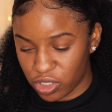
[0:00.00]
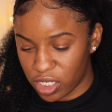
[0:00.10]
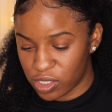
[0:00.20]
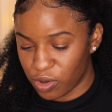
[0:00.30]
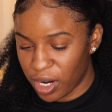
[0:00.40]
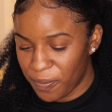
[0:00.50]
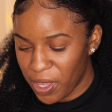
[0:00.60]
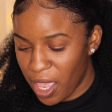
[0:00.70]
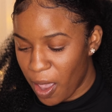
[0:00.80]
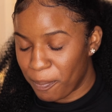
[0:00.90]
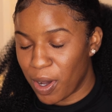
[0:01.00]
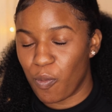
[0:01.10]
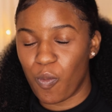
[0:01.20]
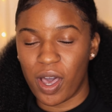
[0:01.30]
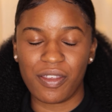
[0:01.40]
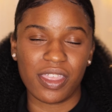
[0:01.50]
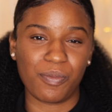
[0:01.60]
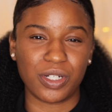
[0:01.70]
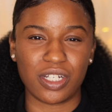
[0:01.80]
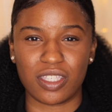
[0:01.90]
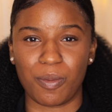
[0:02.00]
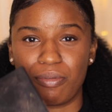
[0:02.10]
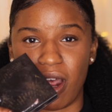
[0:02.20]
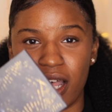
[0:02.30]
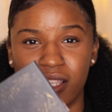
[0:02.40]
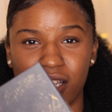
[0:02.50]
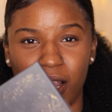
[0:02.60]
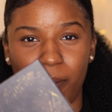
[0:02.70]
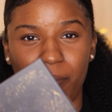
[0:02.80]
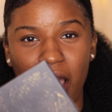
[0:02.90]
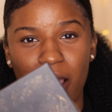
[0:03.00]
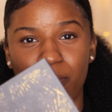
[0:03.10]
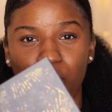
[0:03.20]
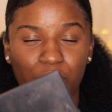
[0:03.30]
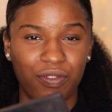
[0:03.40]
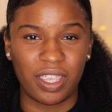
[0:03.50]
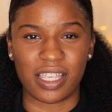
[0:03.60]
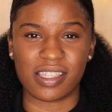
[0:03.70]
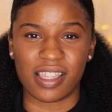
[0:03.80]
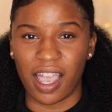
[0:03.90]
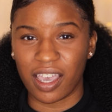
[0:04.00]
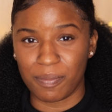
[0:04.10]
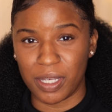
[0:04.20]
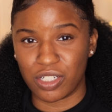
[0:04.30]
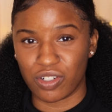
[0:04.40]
drugstore, but one of them, which is the bronzer by Morphe, is not gonna be